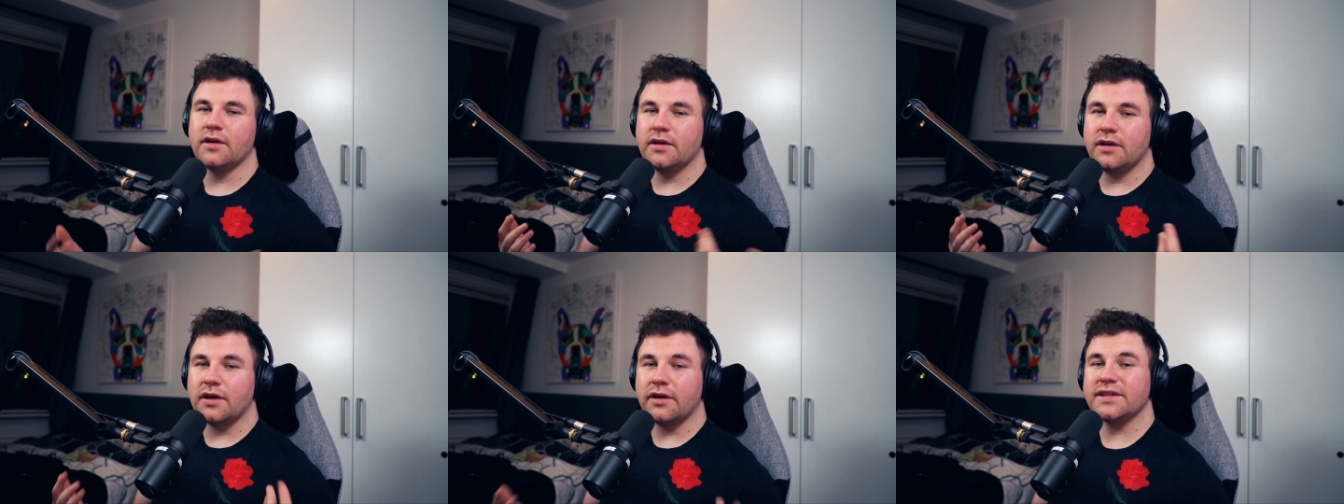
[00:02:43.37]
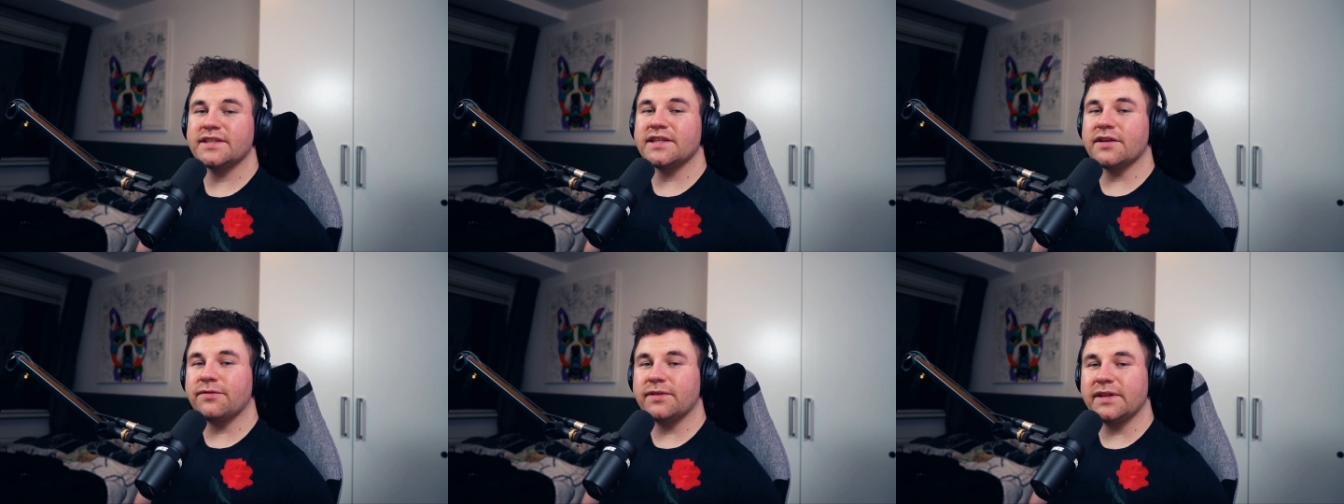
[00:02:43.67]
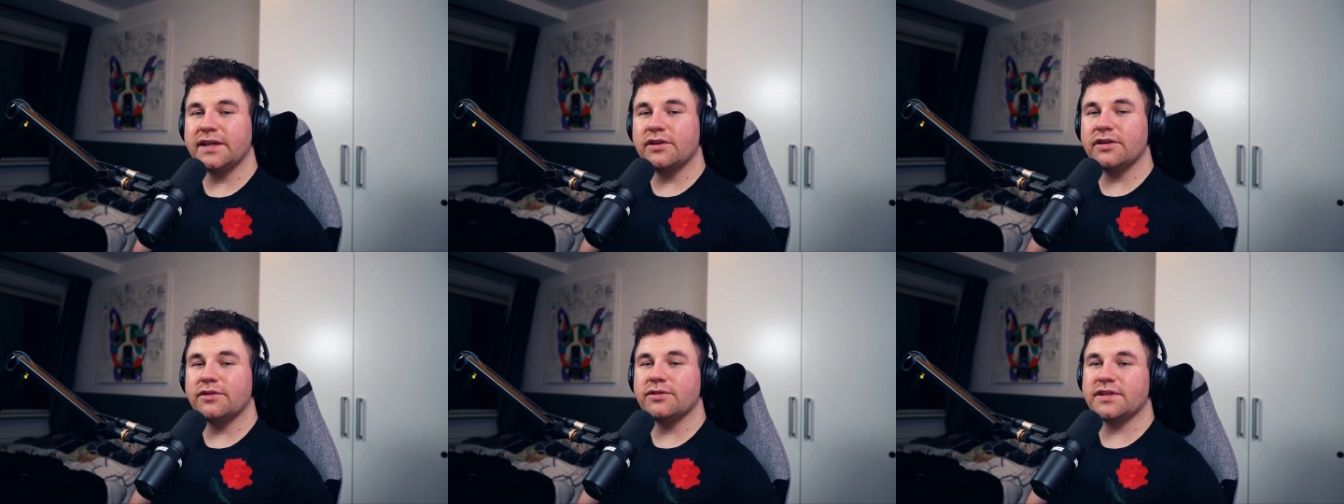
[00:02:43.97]
Now, it's
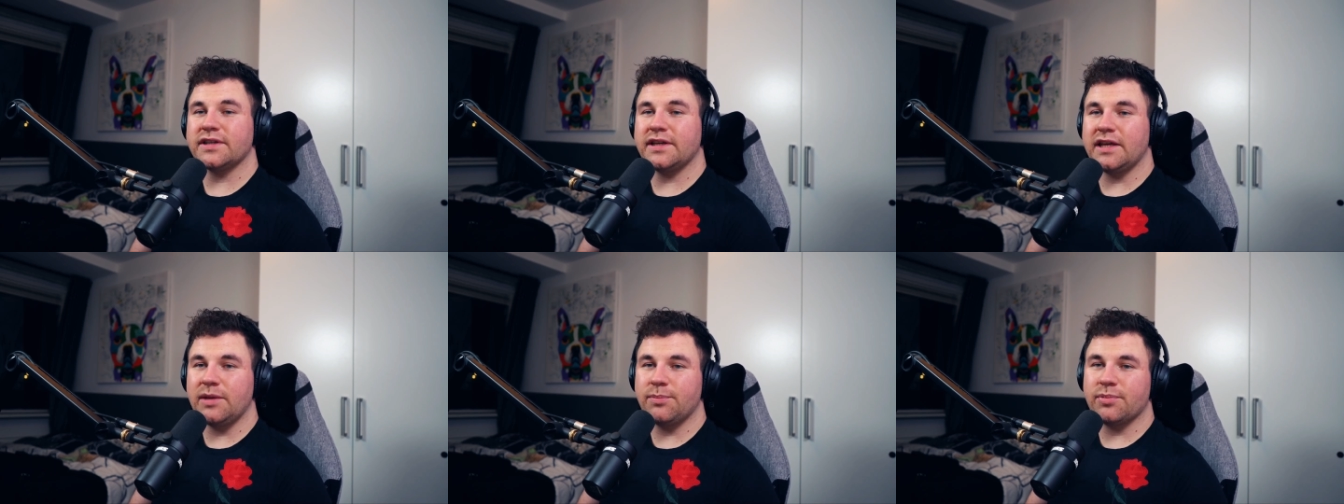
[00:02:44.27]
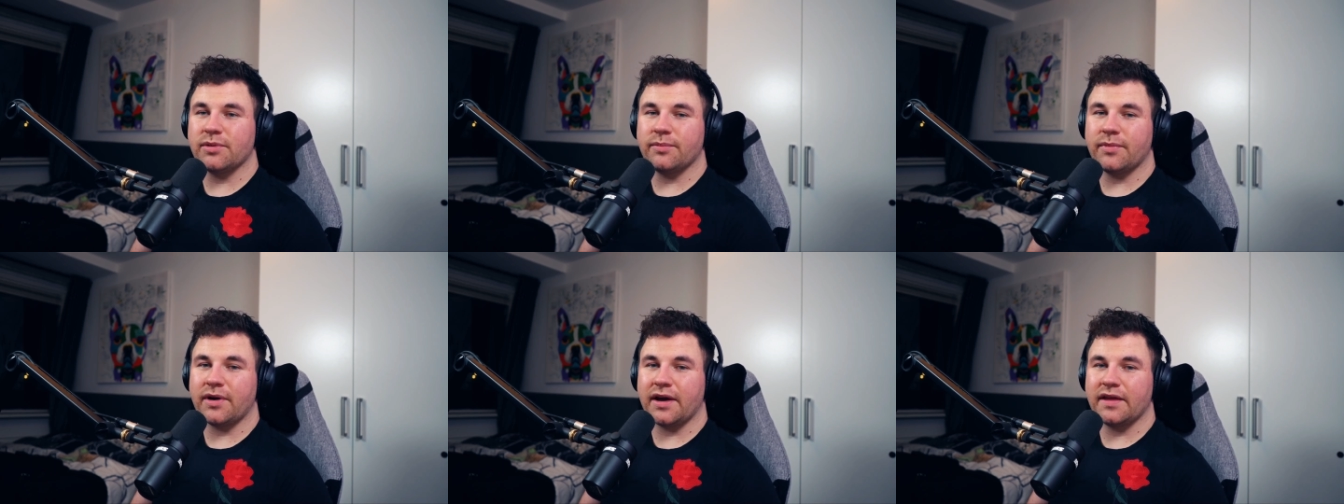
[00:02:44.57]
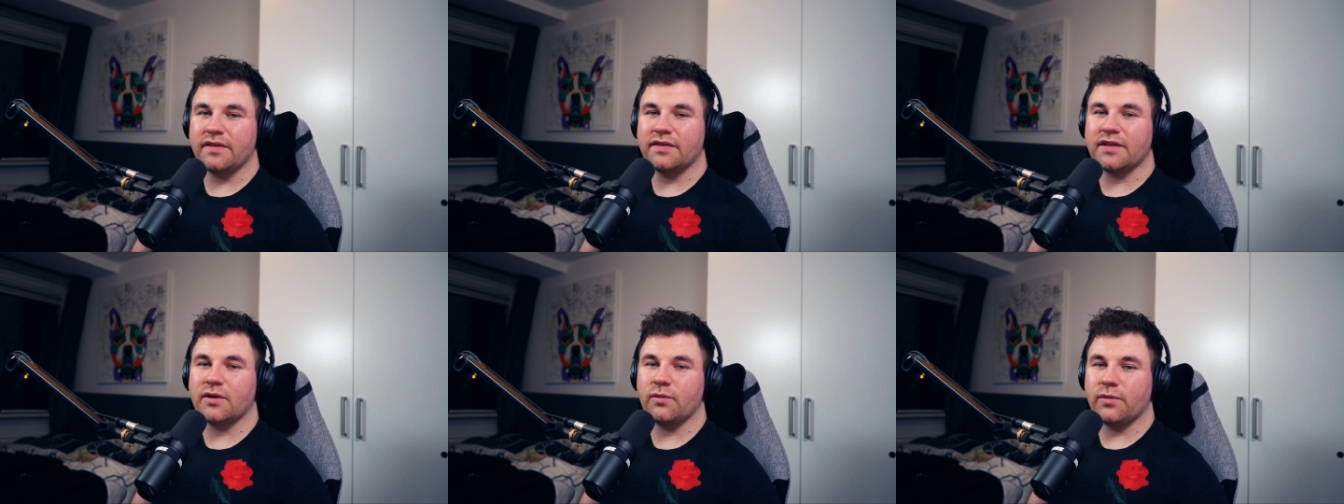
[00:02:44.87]
definitely good to keep in
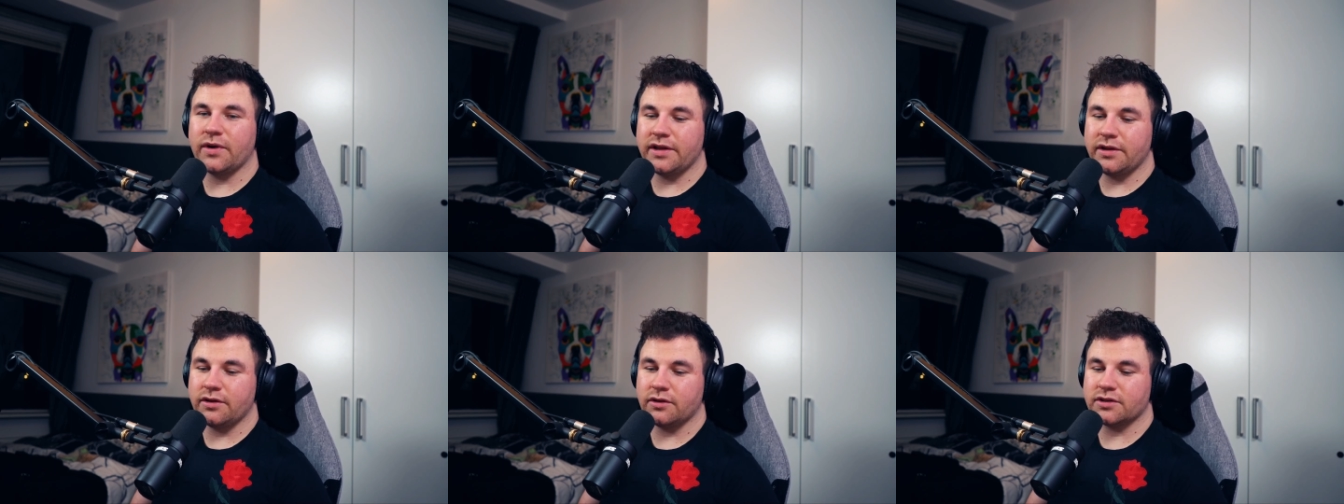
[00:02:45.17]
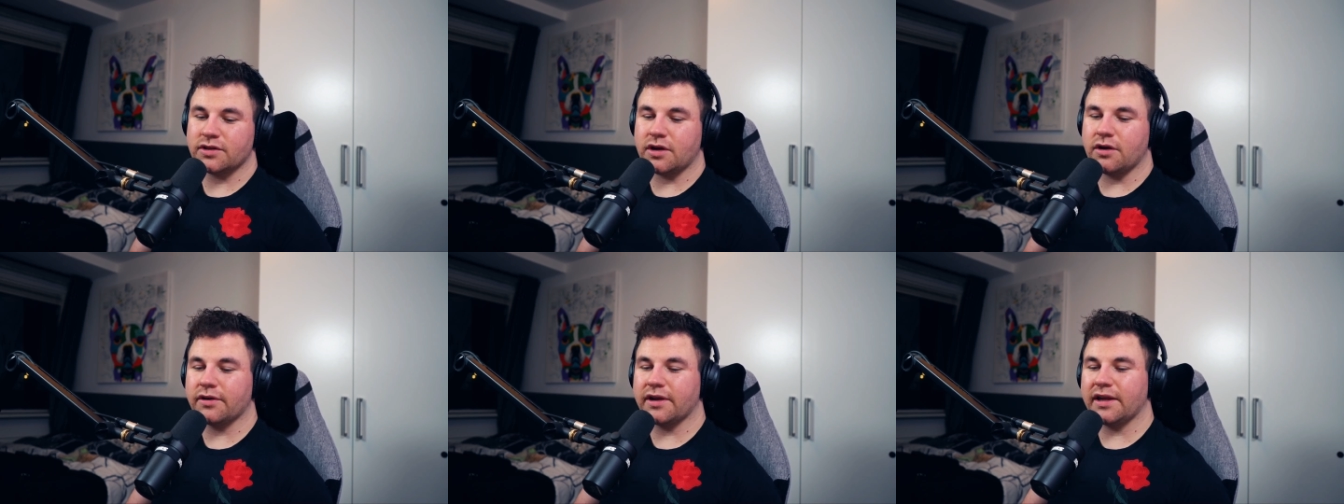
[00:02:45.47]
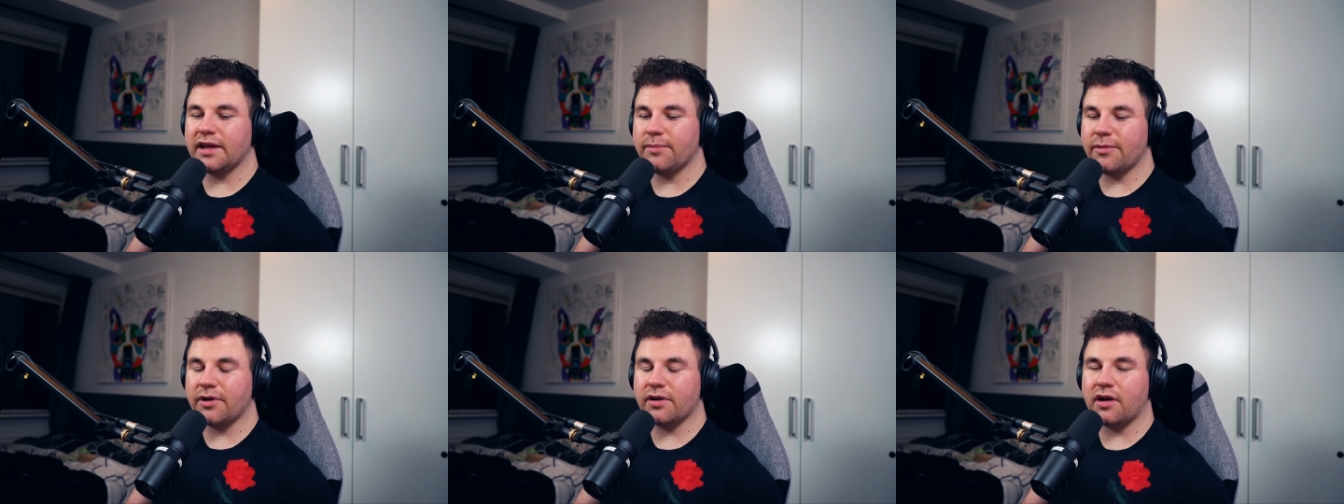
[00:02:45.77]
mind that when you're
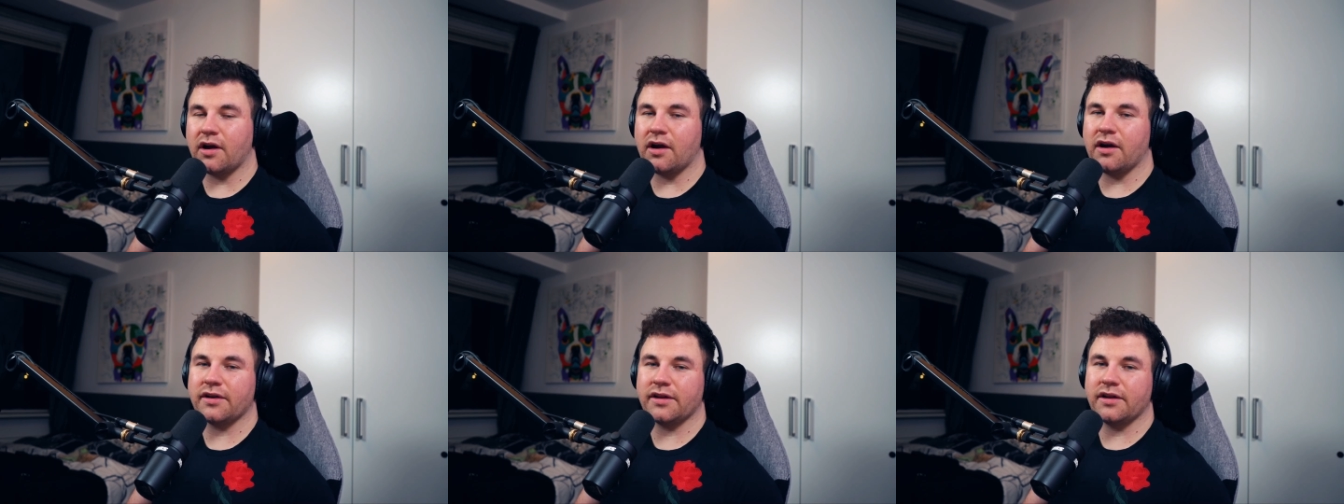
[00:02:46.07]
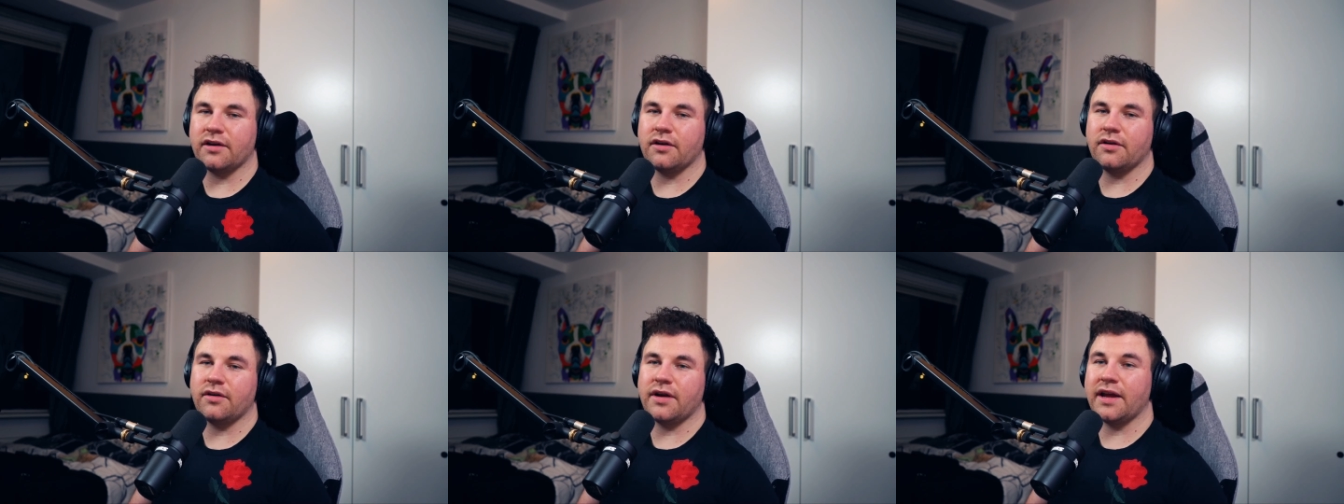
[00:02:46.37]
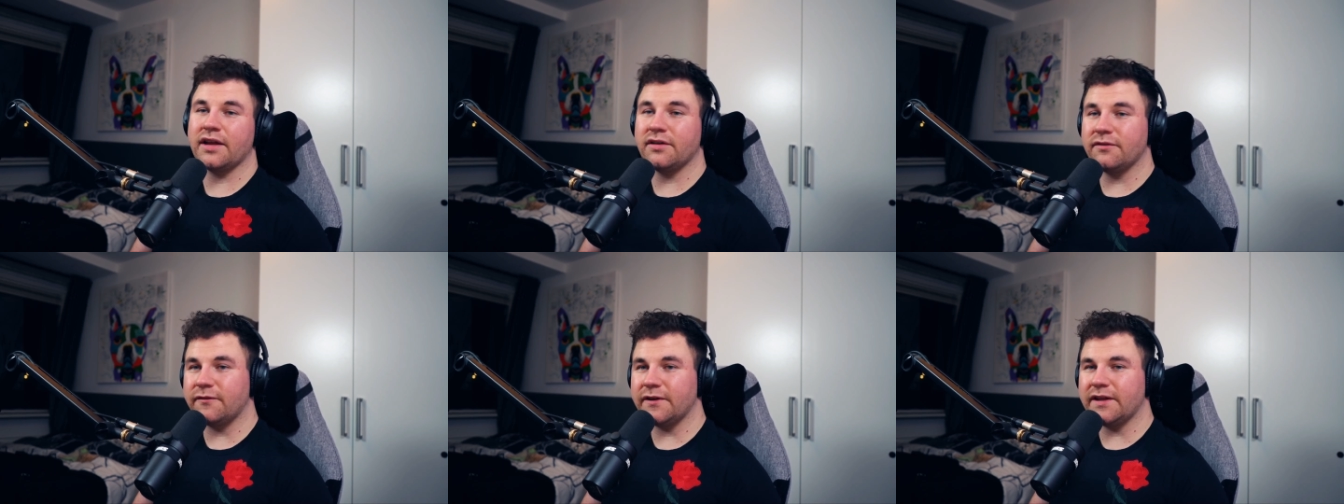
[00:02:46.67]
talking about audio
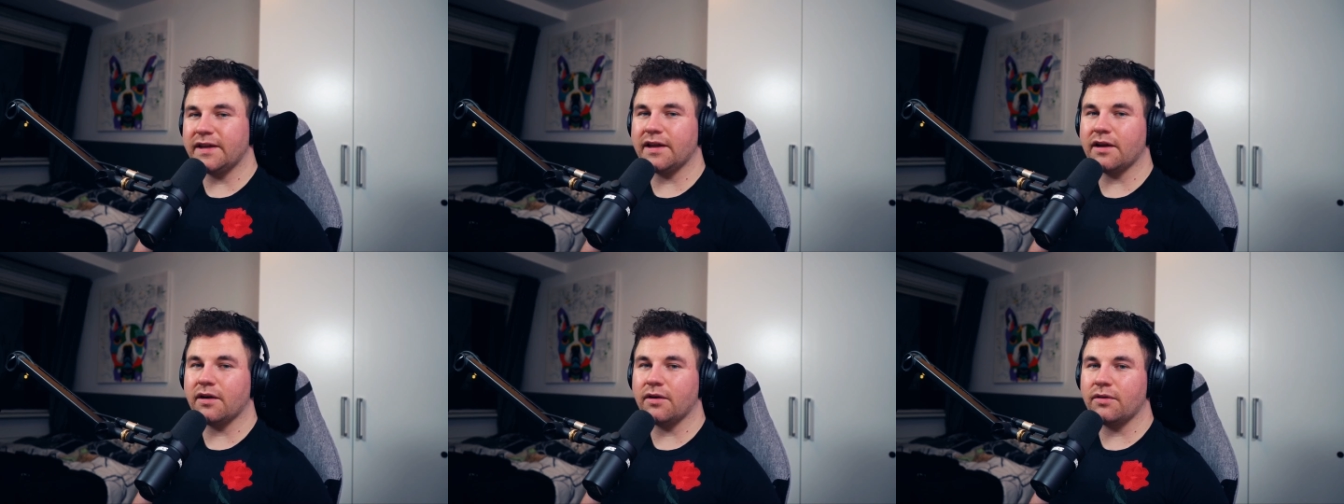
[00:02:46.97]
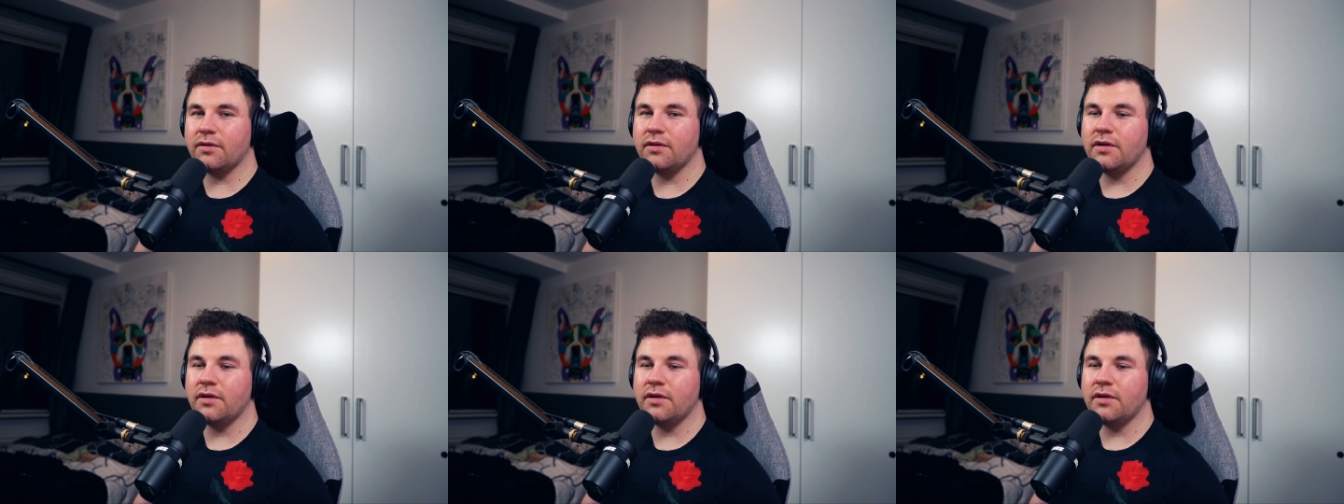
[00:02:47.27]
and video,